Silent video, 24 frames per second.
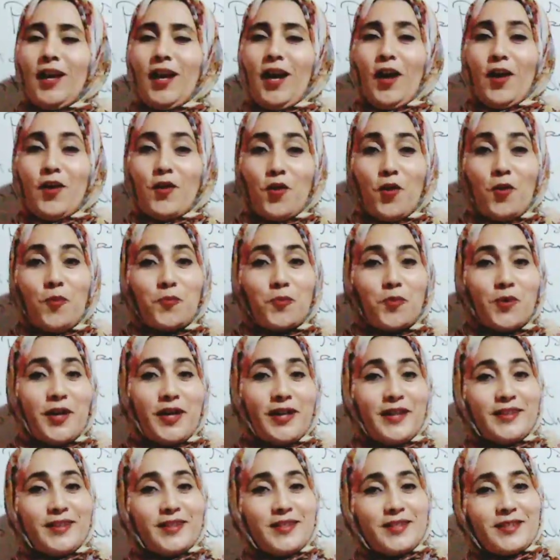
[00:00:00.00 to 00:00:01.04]
I hope you
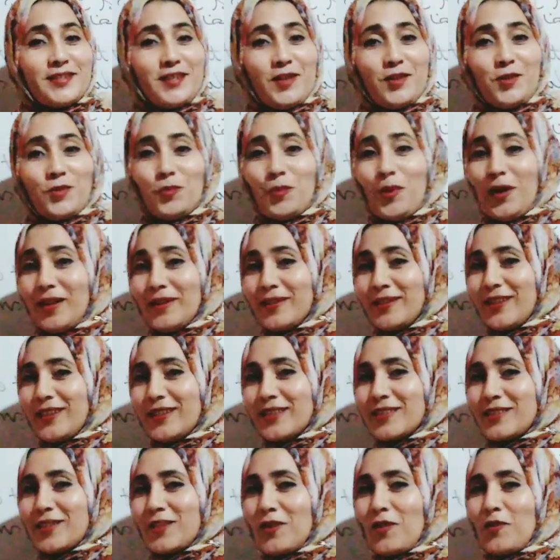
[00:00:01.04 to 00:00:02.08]
understand well the
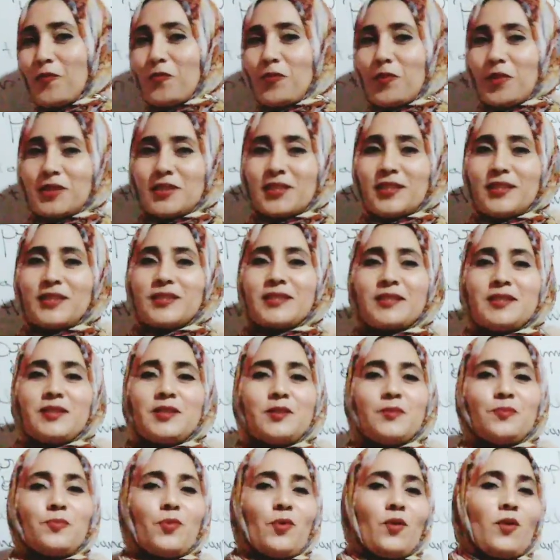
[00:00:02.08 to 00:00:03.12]
lesson of present
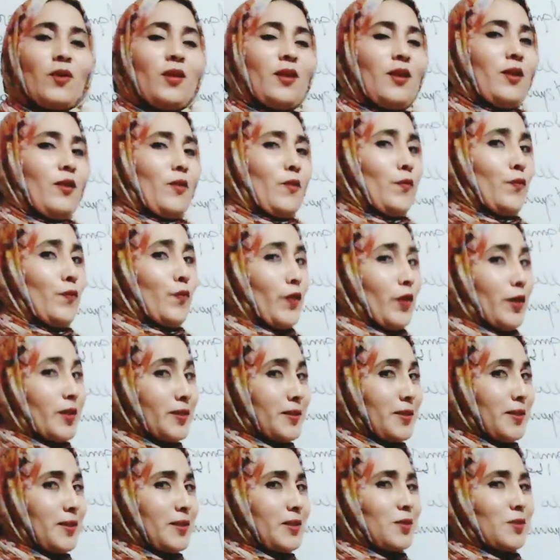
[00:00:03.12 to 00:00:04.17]
simple
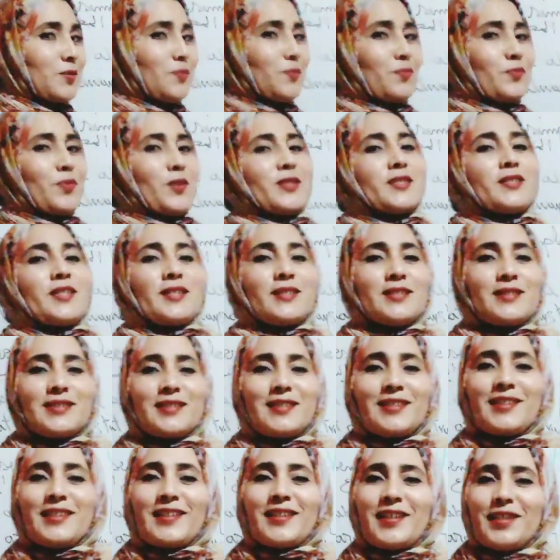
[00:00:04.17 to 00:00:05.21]
versus present
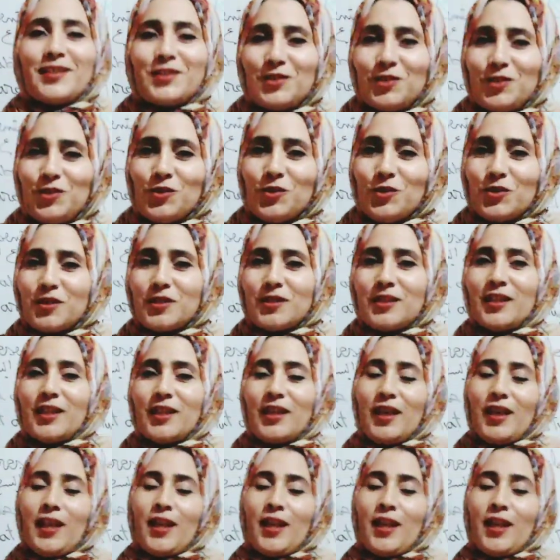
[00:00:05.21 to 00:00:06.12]
continuous.